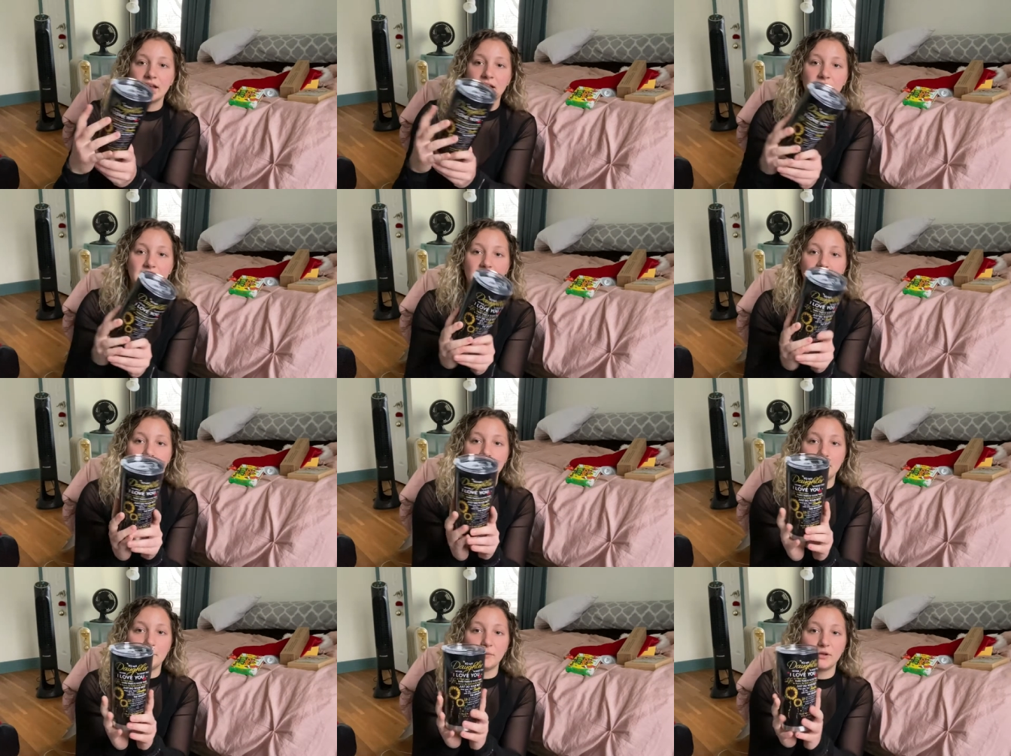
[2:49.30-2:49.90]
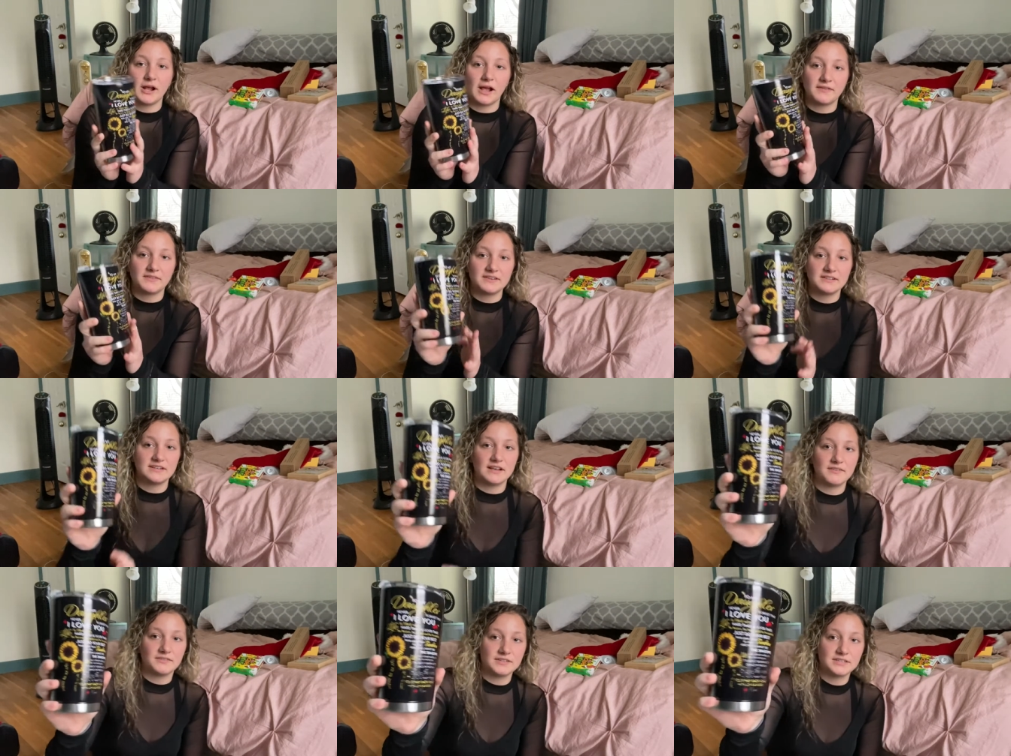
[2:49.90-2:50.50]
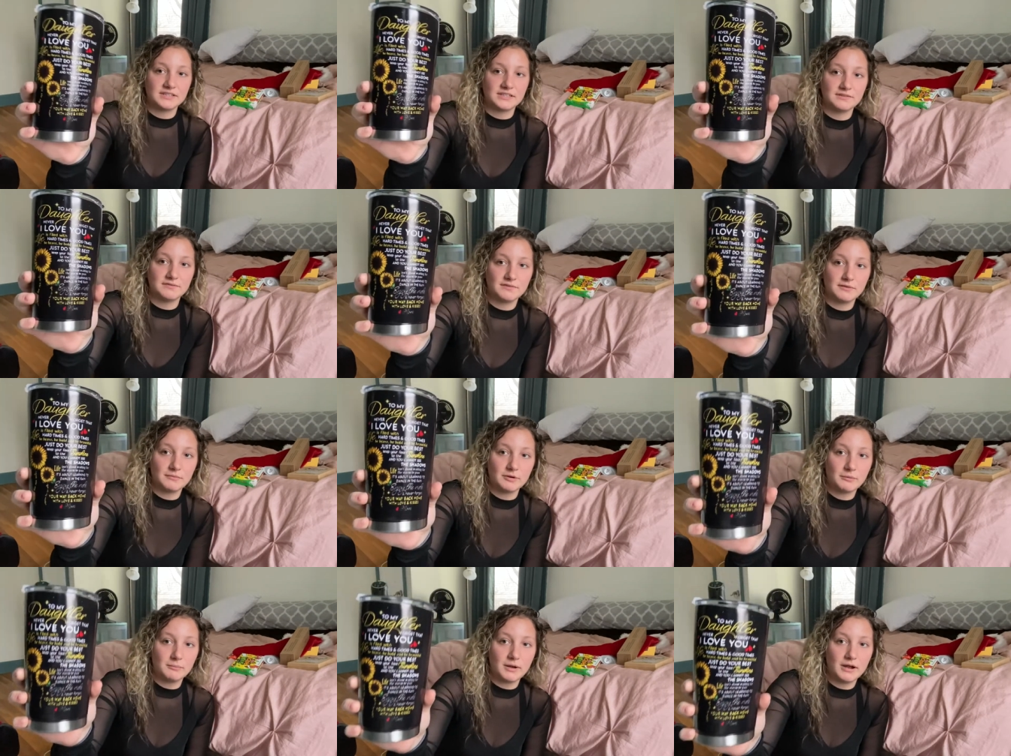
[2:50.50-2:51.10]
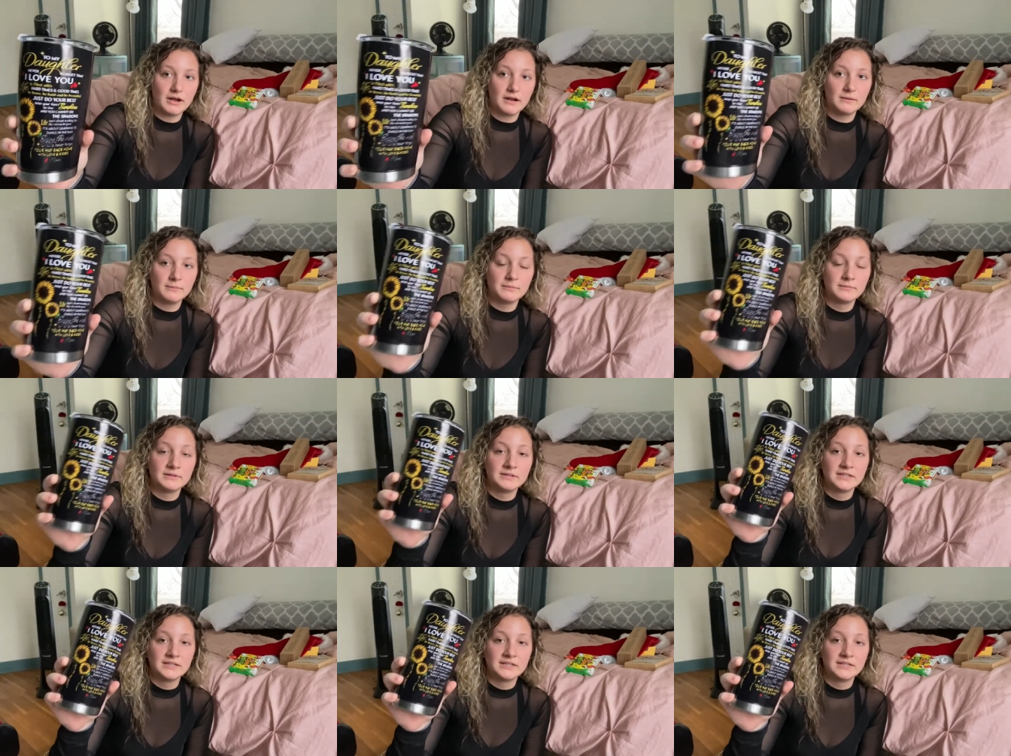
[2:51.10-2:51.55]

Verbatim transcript: Um, we got these obviously from our mom.